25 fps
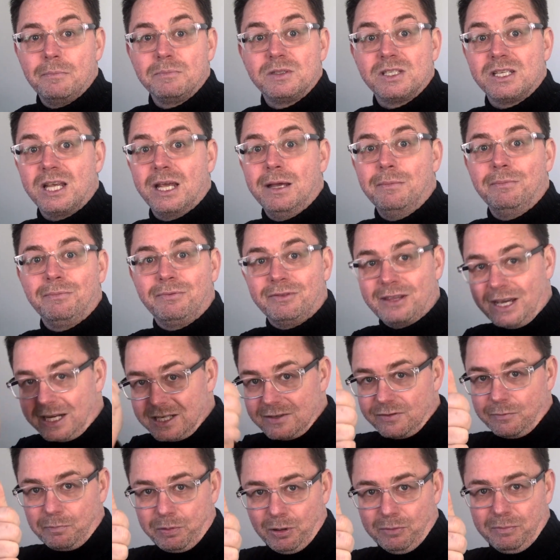Tim,
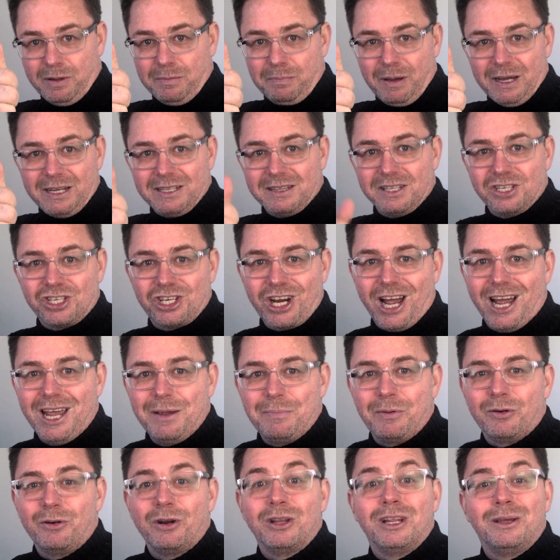thanks for putting me back in the
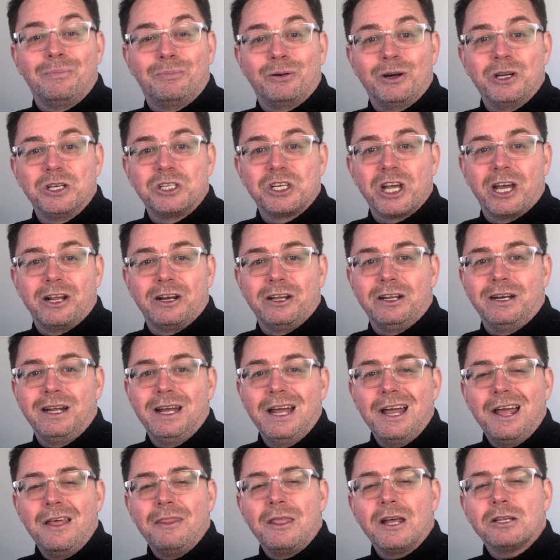shape. I really appreciate it.
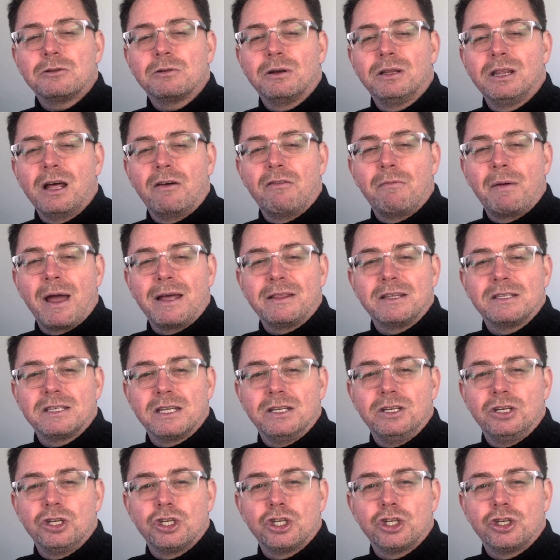That's what I love about this
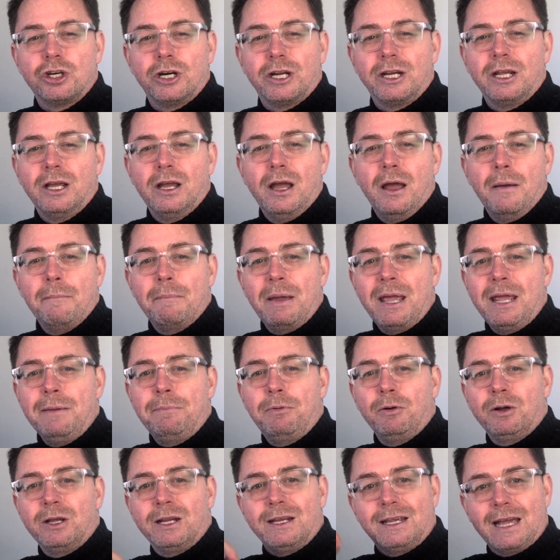industry.
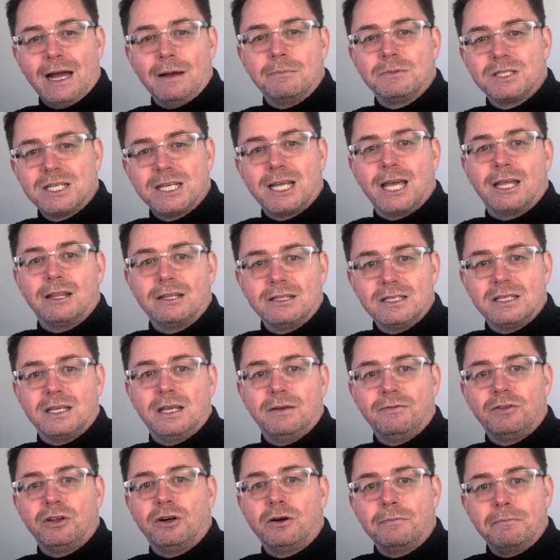People can come together to
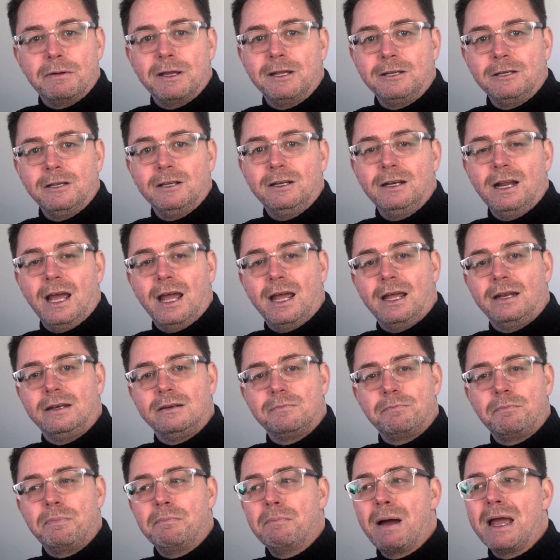give their opinion
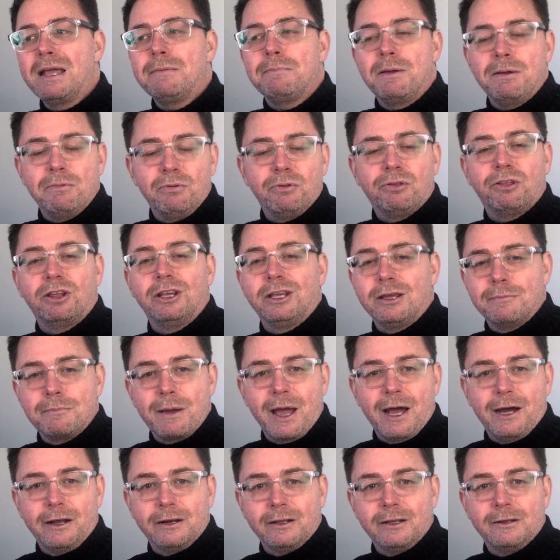and make people think
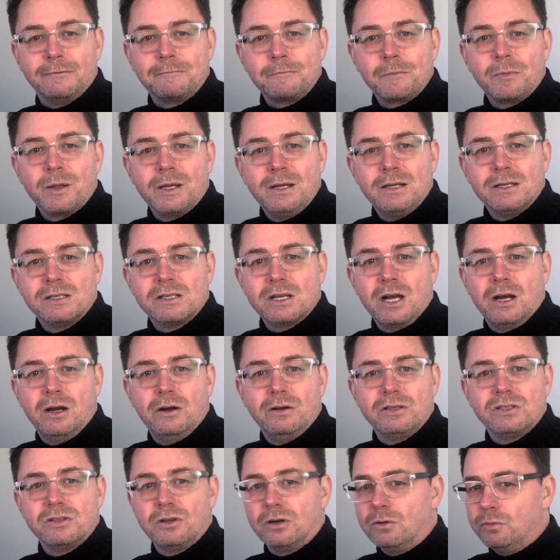about it. So
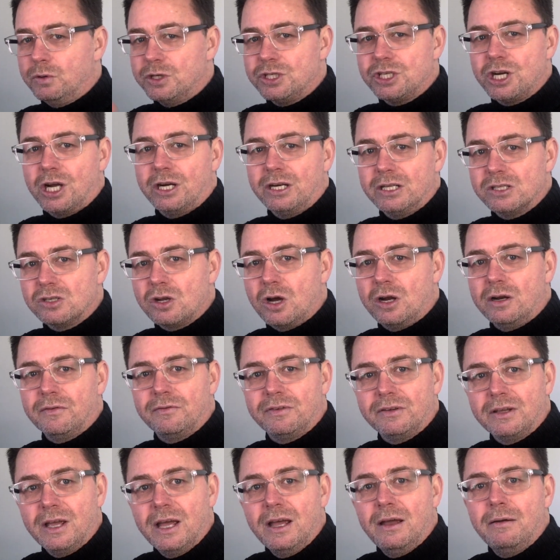it's not a witch hunt, it's kind
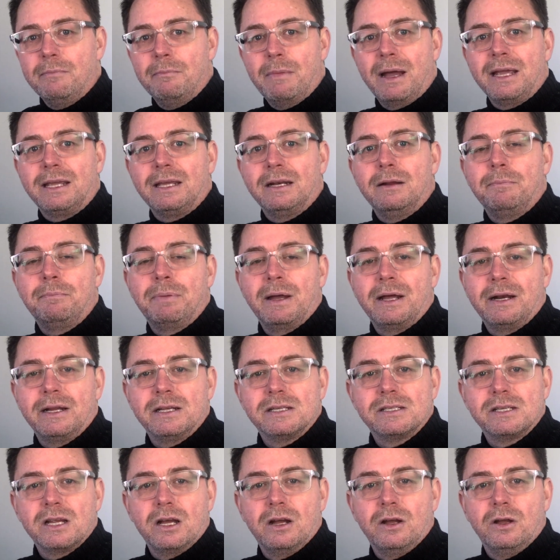of making it better.
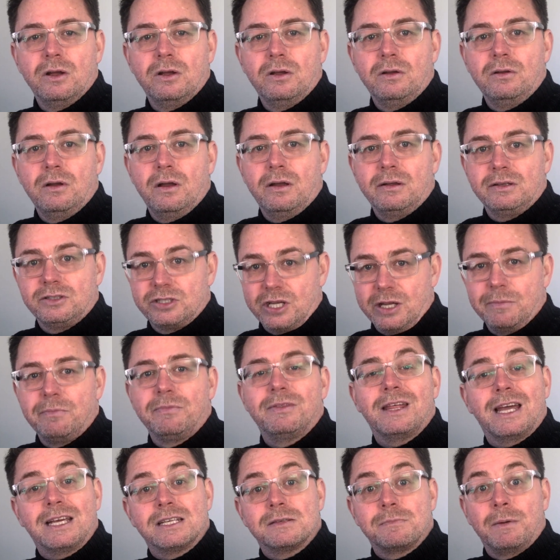So Tim,
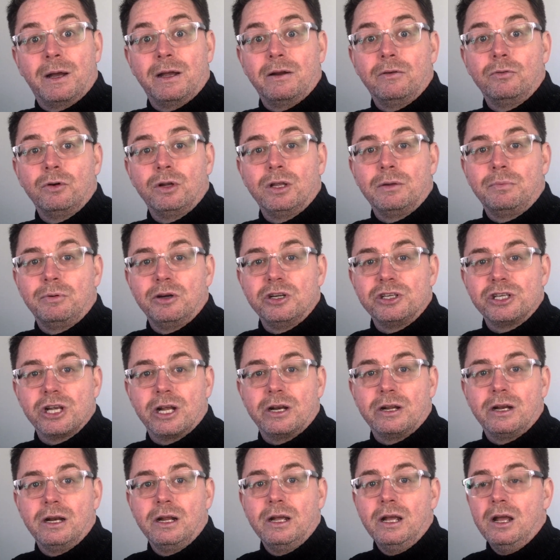thanks, mate. I really
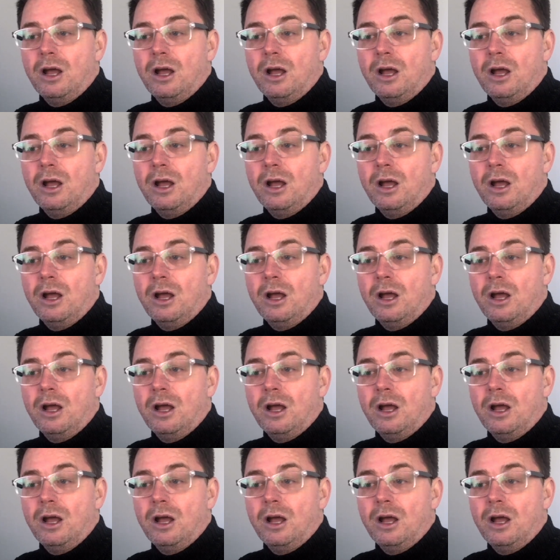appreciate it.